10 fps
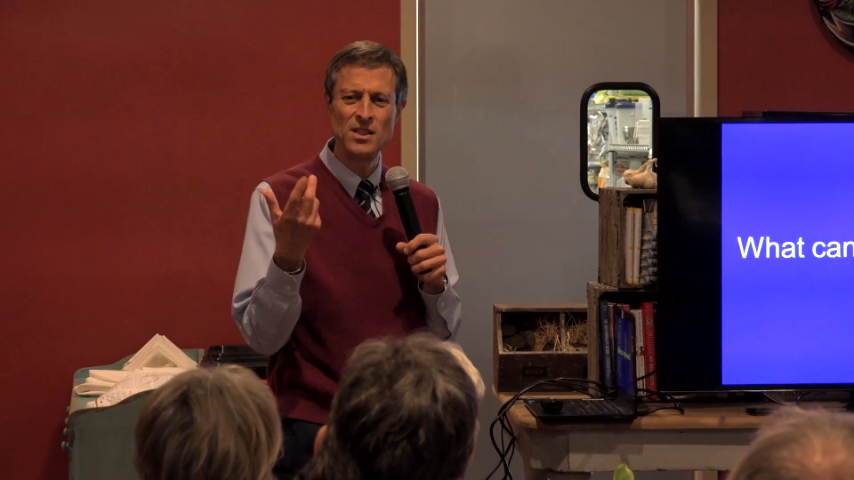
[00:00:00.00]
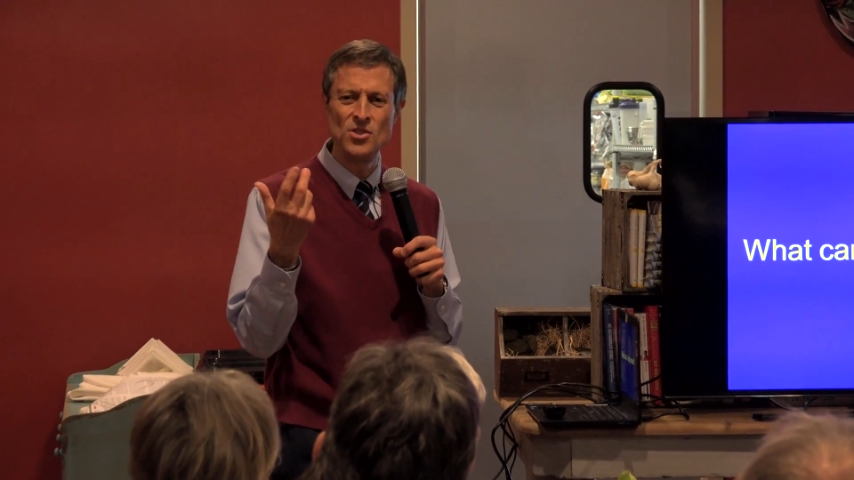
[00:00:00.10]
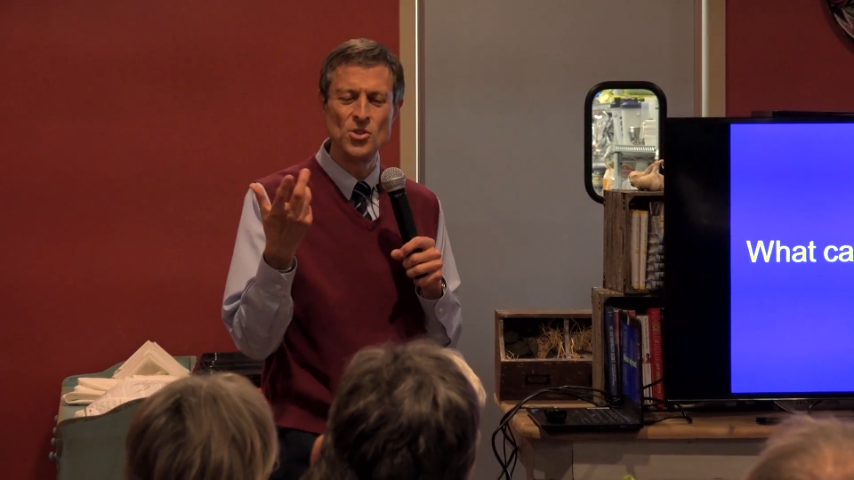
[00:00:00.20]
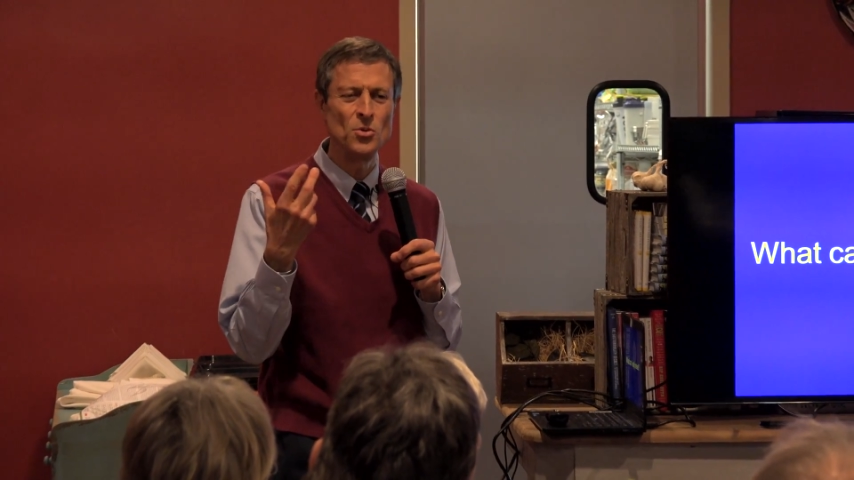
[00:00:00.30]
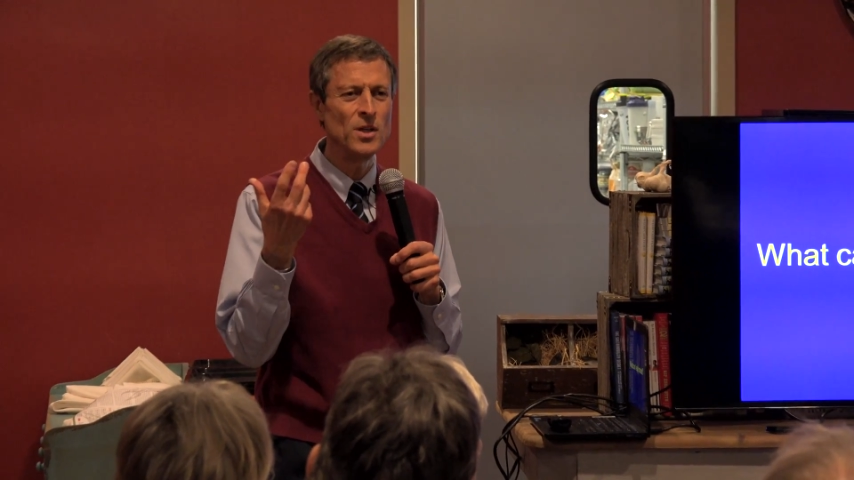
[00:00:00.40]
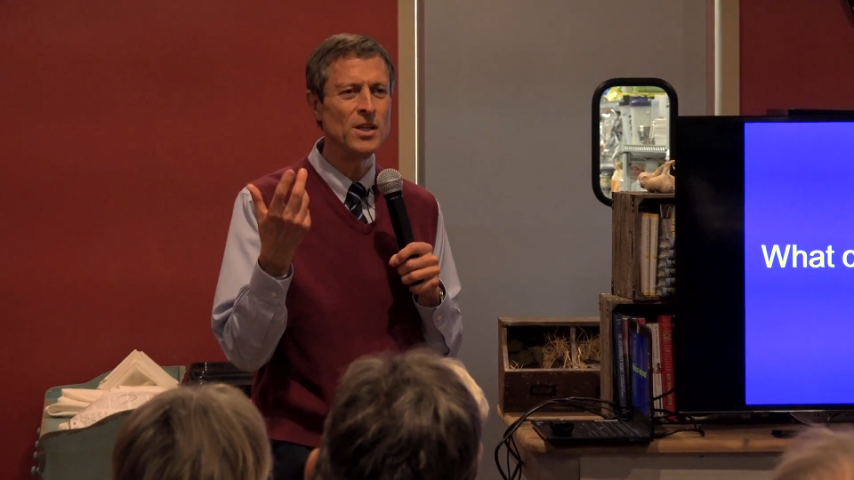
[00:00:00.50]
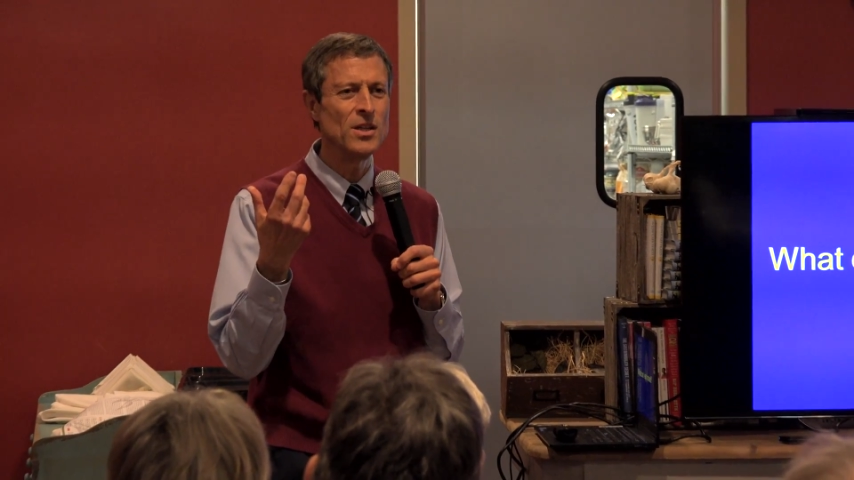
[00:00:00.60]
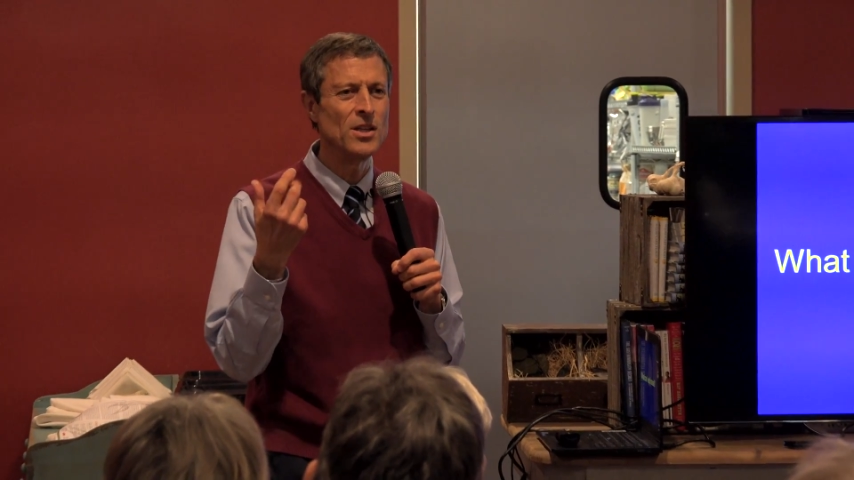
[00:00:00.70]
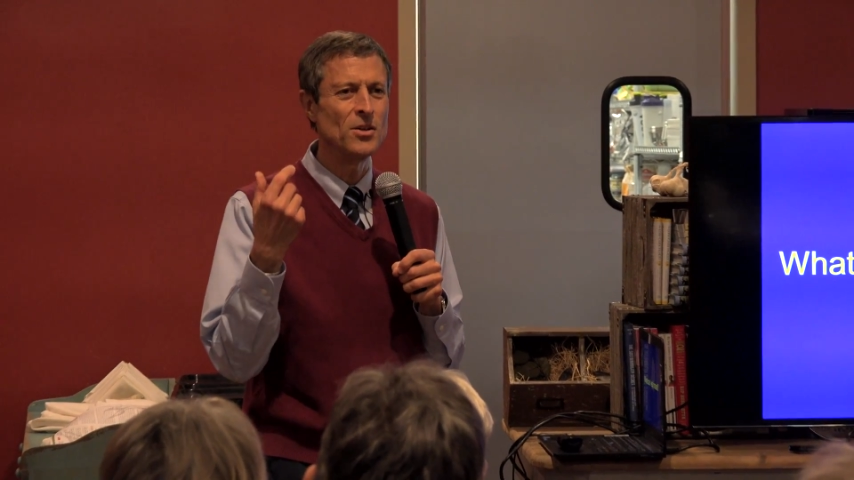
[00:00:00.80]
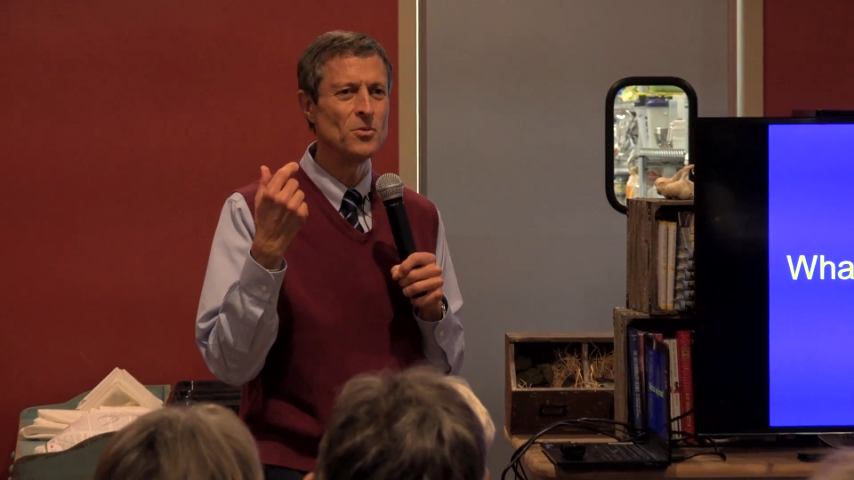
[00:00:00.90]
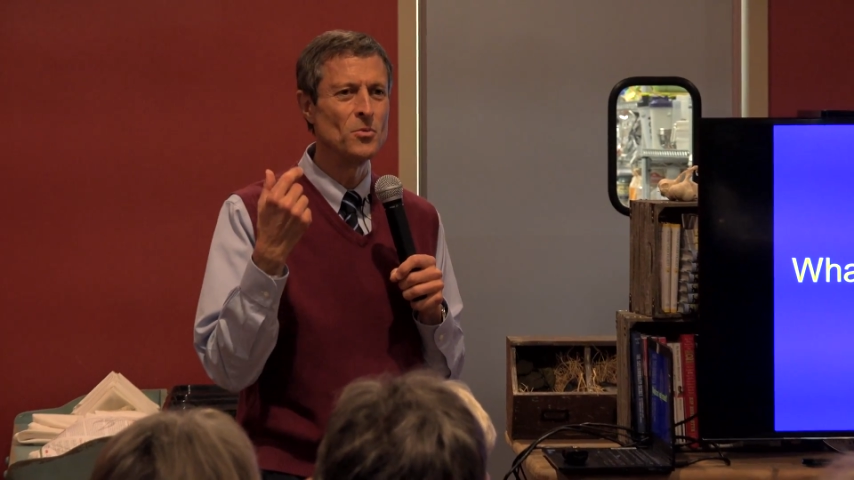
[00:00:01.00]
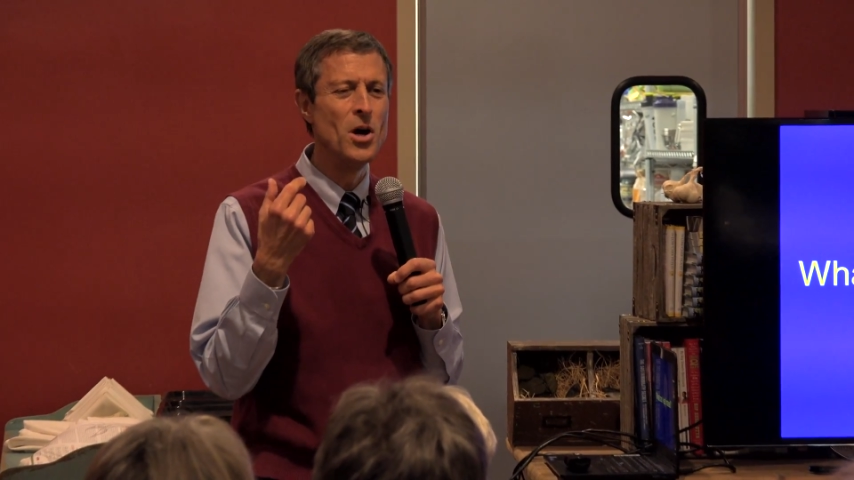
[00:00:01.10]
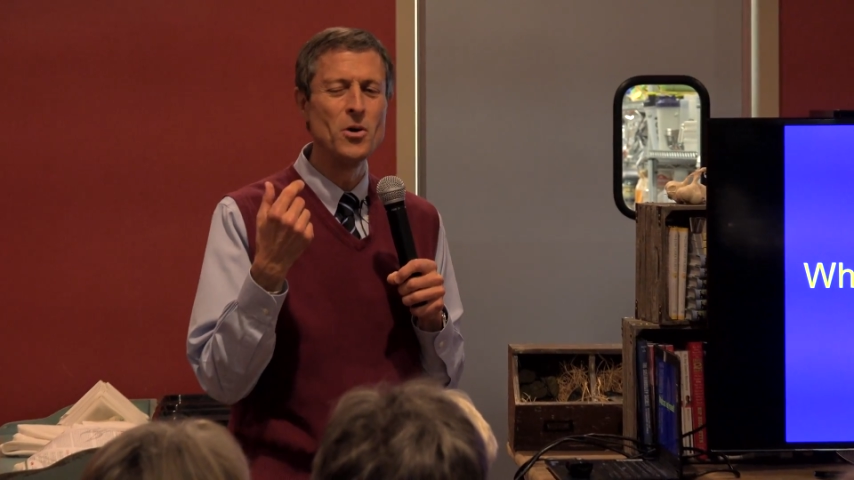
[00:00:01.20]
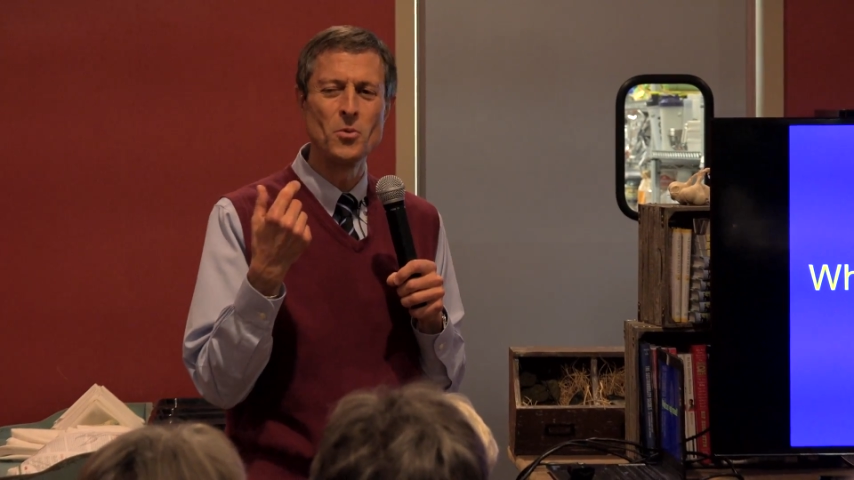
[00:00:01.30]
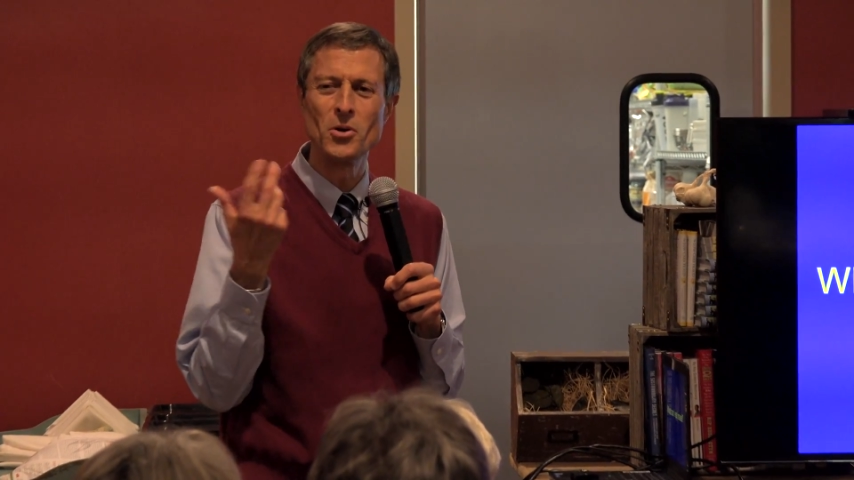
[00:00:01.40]
doing in the
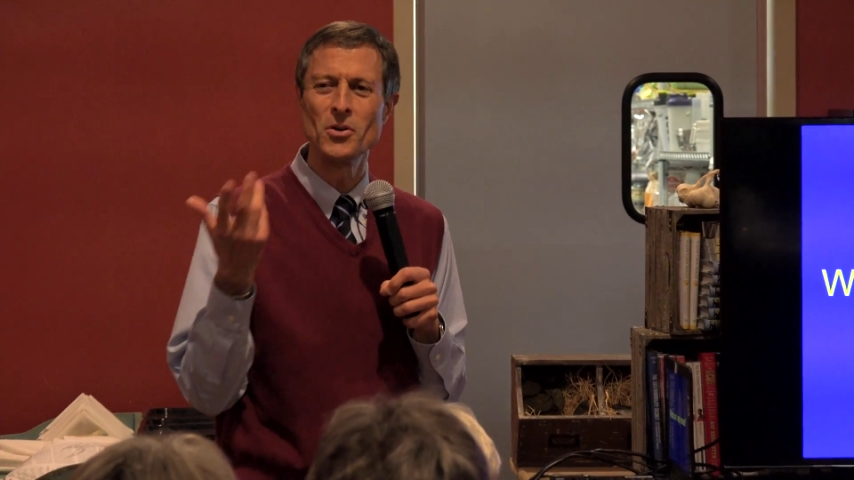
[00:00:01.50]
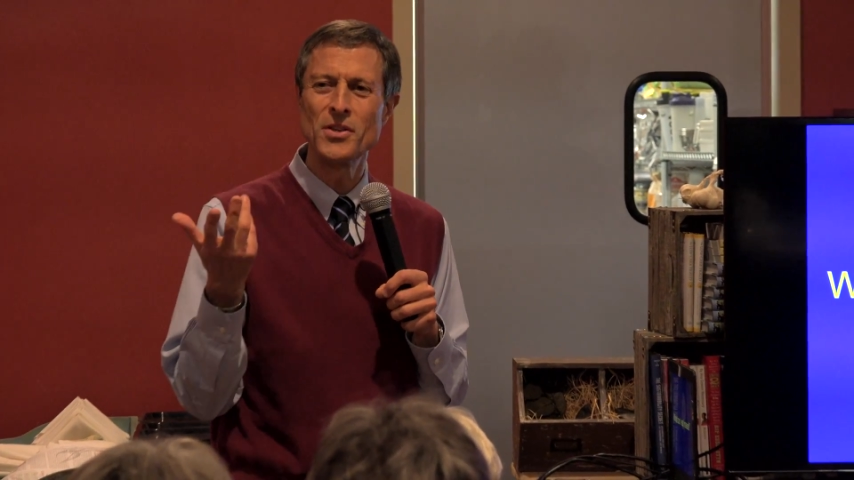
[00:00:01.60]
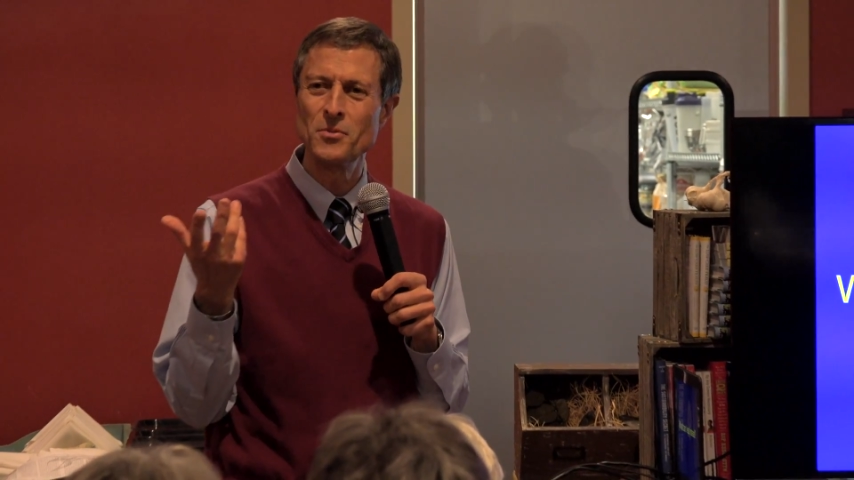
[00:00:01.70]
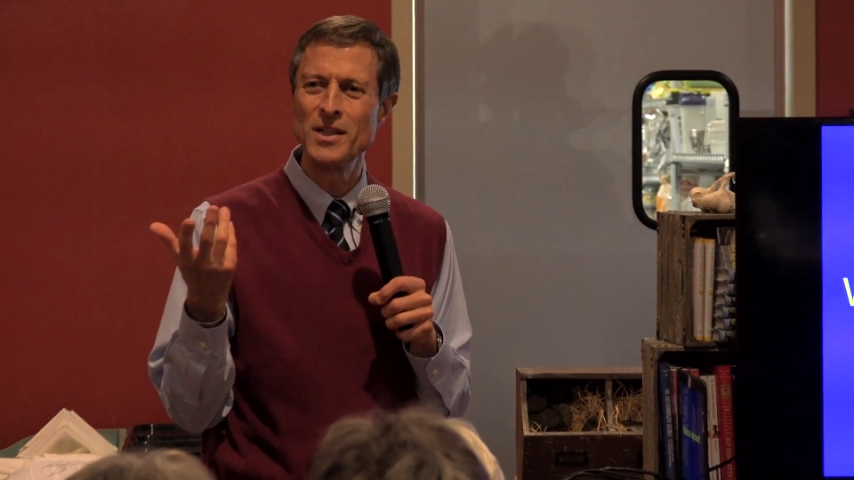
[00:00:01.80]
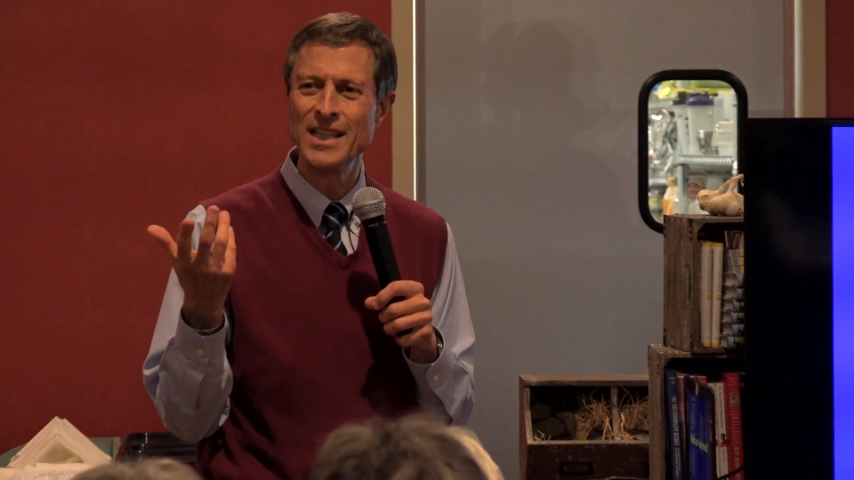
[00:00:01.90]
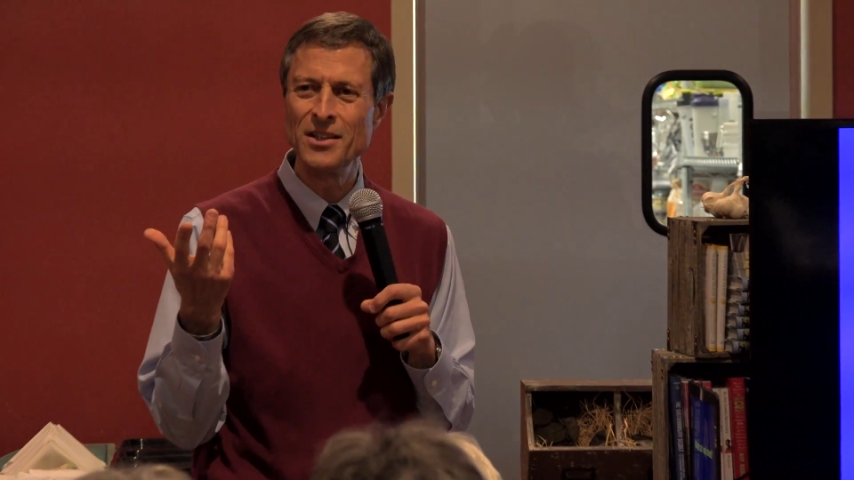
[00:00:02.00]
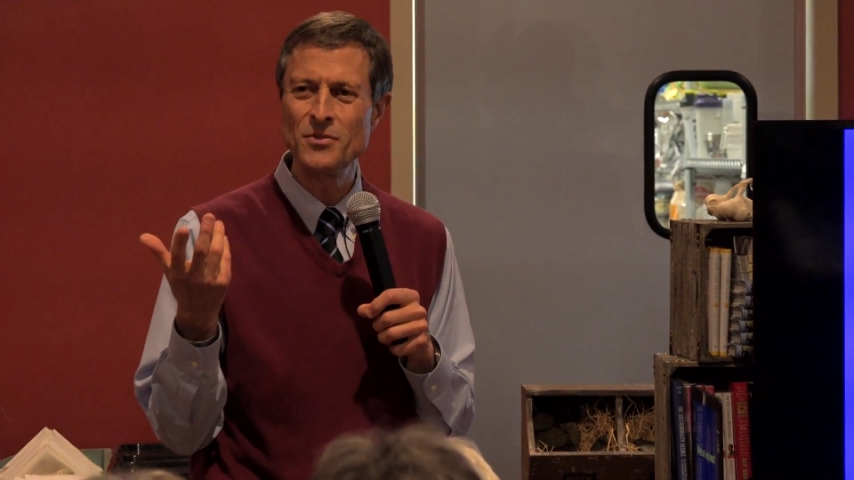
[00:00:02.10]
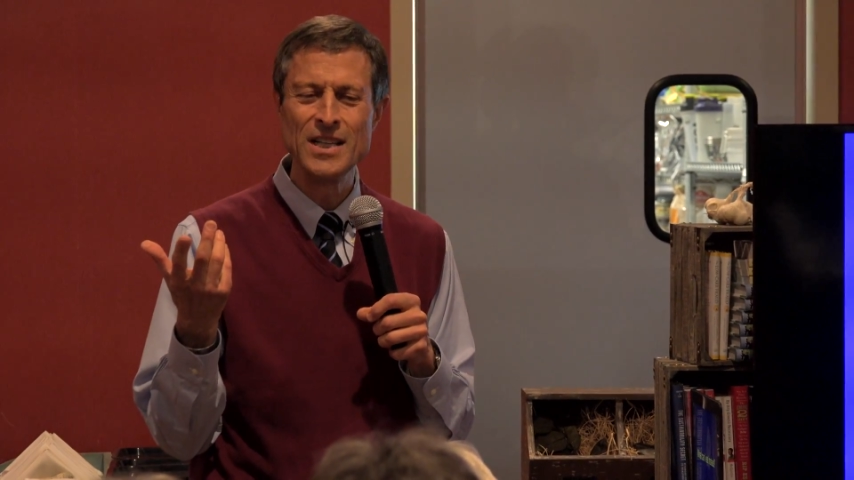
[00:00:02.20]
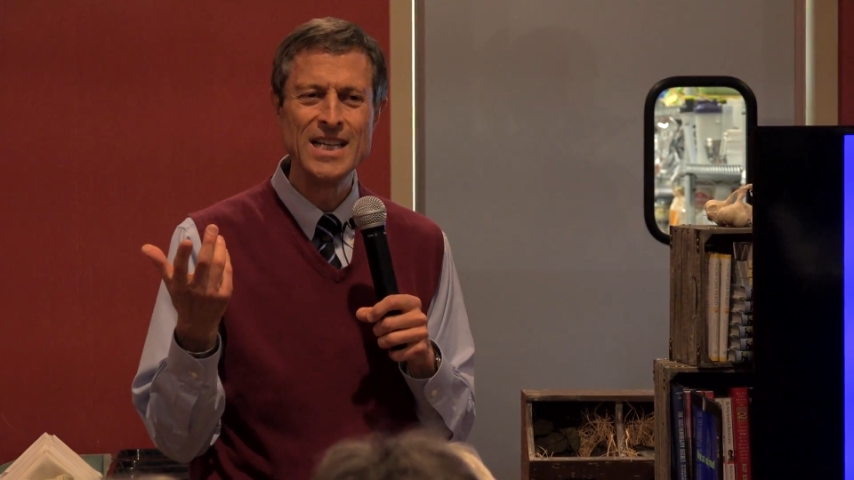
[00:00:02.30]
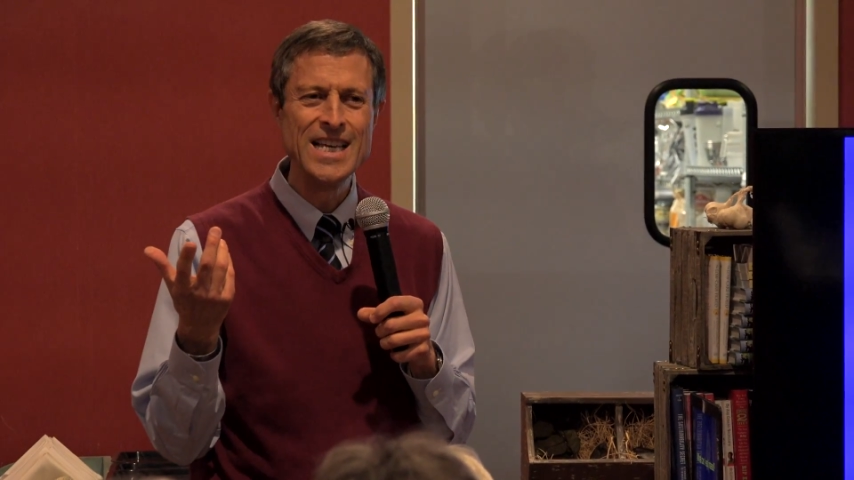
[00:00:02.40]
world that we live,